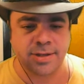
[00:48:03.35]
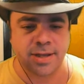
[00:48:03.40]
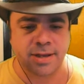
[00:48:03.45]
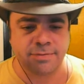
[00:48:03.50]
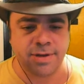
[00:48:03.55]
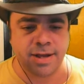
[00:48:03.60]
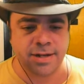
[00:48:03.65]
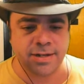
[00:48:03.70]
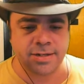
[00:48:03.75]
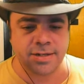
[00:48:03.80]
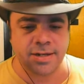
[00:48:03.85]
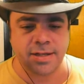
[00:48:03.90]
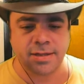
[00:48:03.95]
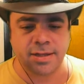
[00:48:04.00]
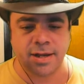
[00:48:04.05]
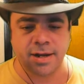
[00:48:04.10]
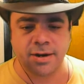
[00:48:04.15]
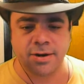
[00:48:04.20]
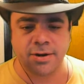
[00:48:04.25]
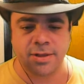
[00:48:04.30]
They've got to sit
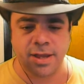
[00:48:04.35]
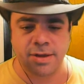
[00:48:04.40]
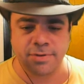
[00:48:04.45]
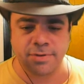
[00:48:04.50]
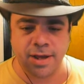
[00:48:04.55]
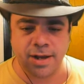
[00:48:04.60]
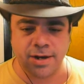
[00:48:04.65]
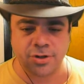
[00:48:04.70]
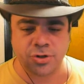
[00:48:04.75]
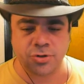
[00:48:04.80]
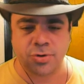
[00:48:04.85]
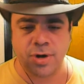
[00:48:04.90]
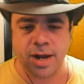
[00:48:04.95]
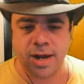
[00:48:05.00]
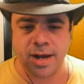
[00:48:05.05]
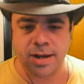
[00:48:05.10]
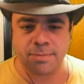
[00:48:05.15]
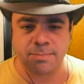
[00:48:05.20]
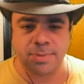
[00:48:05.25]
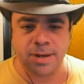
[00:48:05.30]
there and they've got to
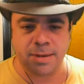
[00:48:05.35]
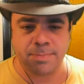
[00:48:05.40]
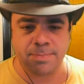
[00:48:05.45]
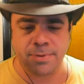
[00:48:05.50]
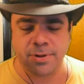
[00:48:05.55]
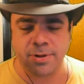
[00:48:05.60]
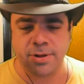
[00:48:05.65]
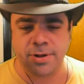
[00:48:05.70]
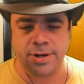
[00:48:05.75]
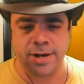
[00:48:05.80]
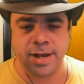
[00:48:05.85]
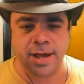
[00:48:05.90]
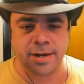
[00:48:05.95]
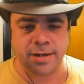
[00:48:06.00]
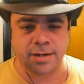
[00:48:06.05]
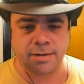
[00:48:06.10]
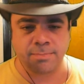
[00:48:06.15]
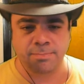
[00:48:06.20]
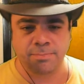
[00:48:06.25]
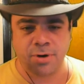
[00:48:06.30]
train people on how
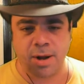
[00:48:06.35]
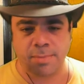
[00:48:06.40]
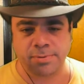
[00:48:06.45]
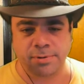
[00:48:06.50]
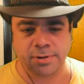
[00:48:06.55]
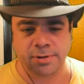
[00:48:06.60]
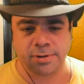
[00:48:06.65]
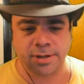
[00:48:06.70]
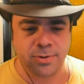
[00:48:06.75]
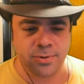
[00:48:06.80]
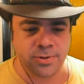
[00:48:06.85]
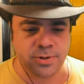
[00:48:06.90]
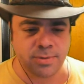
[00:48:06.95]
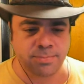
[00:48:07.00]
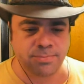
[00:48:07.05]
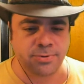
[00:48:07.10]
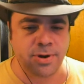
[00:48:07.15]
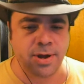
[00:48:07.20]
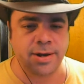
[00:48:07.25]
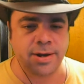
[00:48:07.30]
to properly use the
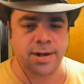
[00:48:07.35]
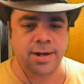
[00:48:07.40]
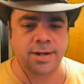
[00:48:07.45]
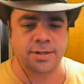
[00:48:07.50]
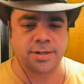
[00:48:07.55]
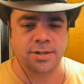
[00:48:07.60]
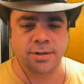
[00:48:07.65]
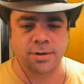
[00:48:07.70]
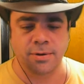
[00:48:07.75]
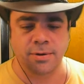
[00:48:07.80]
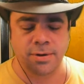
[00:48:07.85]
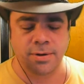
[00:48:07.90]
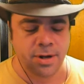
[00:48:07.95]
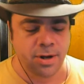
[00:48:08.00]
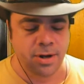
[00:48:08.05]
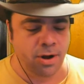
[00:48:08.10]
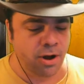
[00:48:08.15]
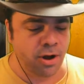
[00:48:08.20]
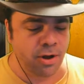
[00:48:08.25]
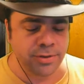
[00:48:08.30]
products.
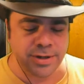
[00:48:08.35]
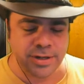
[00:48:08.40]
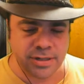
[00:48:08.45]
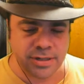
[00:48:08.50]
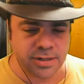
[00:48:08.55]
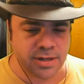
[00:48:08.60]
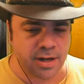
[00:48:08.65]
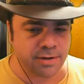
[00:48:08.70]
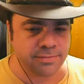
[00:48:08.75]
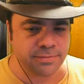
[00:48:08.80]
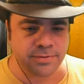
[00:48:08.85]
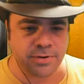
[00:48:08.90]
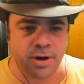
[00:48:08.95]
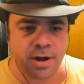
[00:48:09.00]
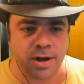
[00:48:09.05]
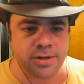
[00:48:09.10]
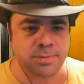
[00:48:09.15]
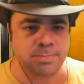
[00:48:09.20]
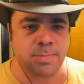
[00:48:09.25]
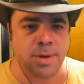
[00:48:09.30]
All this stuff
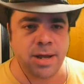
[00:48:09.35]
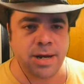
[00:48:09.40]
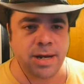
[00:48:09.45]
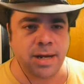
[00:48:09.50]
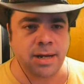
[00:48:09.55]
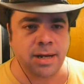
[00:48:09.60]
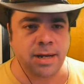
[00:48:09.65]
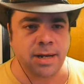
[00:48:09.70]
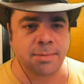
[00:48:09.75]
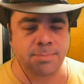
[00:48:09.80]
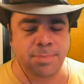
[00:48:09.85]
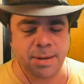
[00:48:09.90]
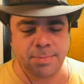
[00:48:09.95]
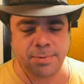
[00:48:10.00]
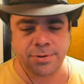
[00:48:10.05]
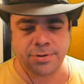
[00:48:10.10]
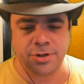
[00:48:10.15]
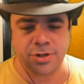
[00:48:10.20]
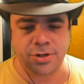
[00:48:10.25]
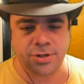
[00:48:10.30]
costs money, and
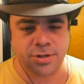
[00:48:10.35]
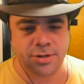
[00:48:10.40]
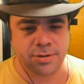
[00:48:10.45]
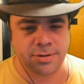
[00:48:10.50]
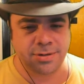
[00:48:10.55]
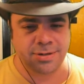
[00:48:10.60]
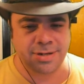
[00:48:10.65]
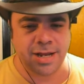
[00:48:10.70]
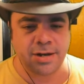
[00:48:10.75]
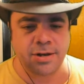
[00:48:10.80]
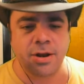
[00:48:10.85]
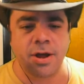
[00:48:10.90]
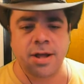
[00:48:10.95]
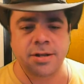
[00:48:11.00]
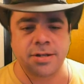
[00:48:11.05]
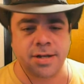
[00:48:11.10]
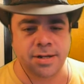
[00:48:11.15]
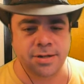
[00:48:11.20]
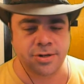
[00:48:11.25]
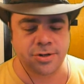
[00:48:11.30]
people just tend
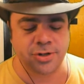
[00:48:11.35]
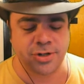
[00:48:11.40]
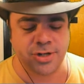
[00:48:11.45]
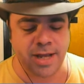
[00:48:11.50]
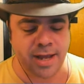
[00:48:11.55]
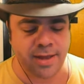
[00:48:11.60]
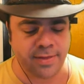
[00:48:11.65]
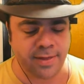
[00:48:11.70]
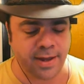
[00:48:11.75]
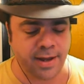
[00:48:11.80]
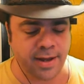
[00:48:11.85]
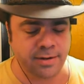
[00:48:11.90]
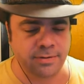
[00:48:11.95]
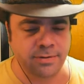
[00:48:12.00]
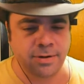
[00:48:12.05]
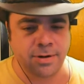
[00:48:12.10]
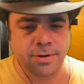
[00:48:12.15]
not to understand that.